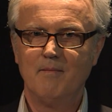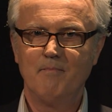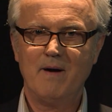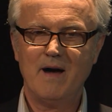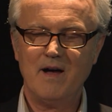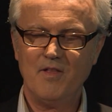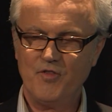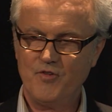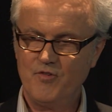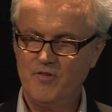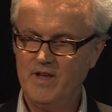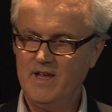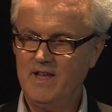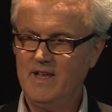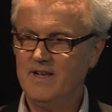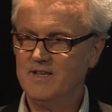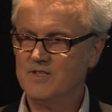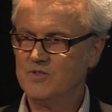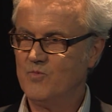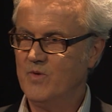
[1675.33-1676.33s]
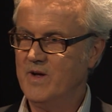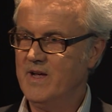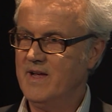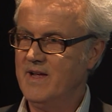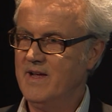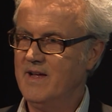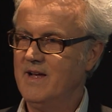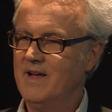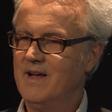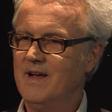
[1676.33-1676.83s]
Part 3 is
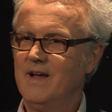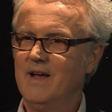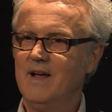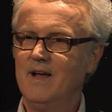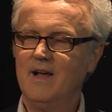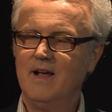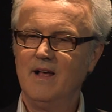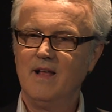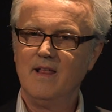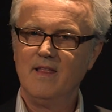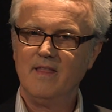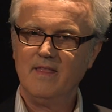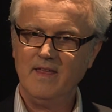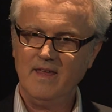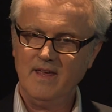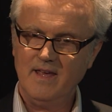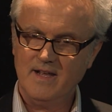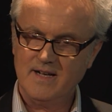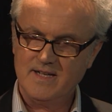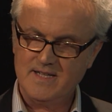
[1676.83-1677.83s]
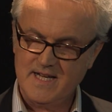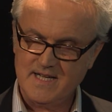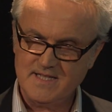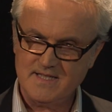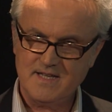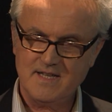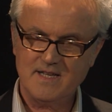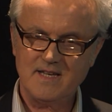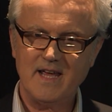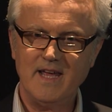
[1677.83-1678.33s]
where the
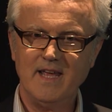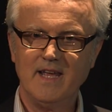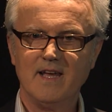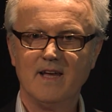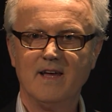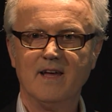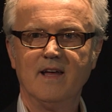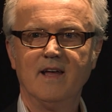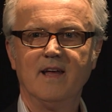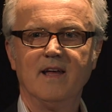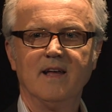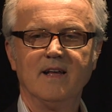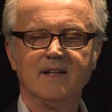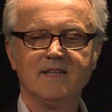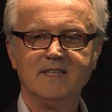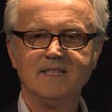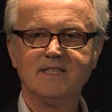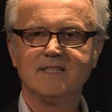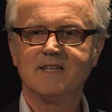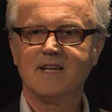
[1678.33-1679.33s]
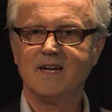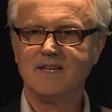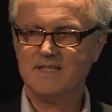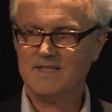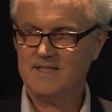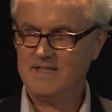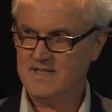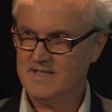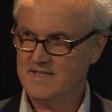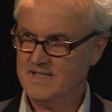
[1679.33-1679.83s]
test taker
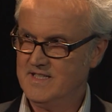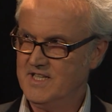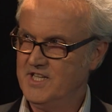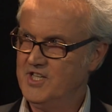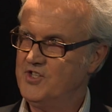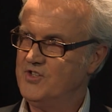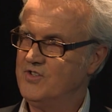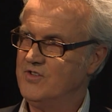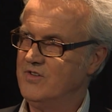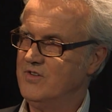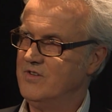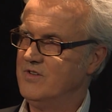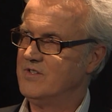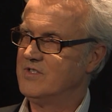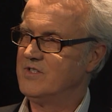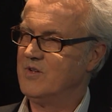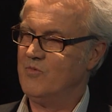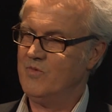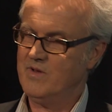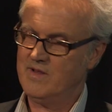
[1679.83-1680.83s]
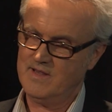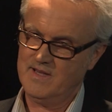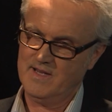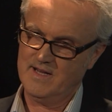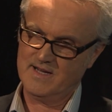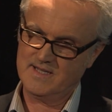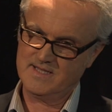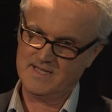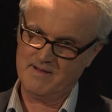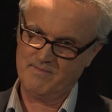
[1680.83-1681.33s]
discusses issues with the
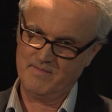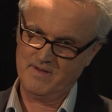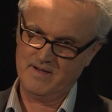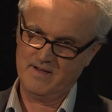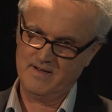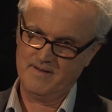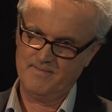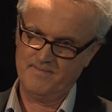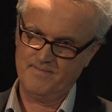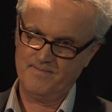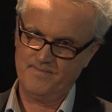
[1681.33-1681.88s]
examiner.